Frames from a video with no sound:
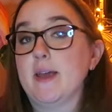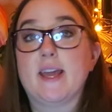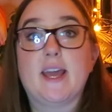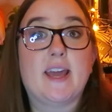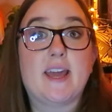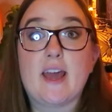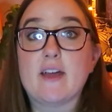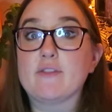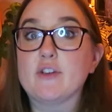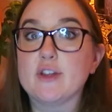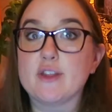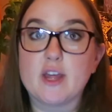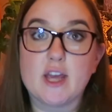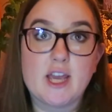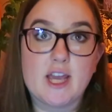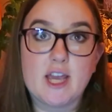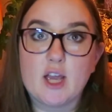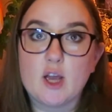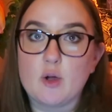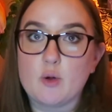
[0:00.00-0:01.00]
making
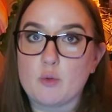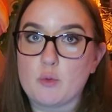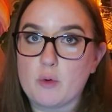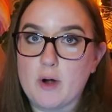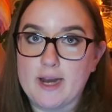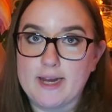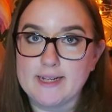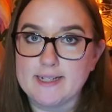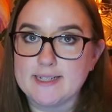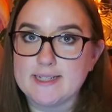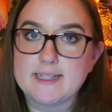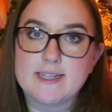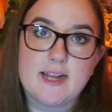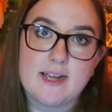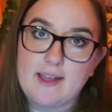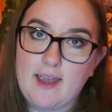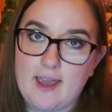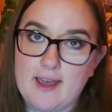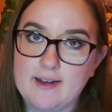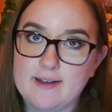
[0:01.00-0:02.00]
everything right
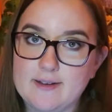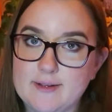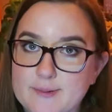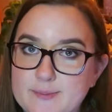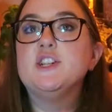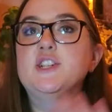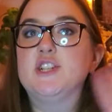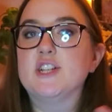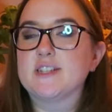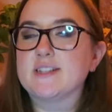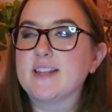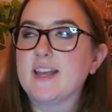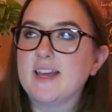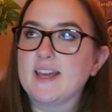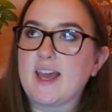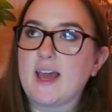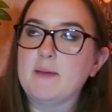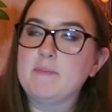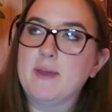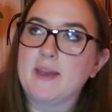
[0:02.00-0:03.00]
again. Just
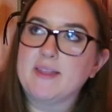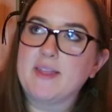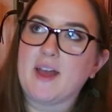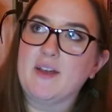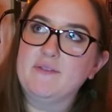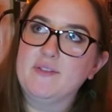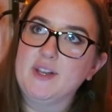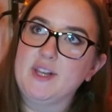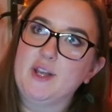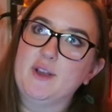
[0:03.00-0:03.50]
like I made that